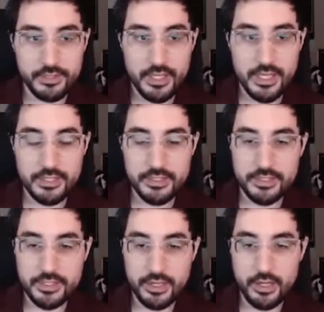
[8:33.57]
and it
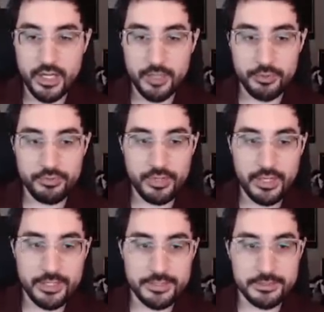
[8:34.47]
is a hybrid
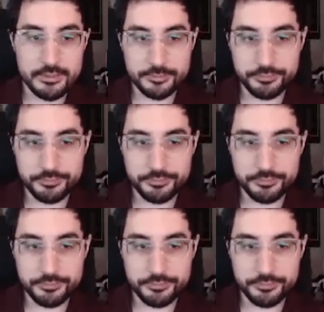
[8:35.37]
flask,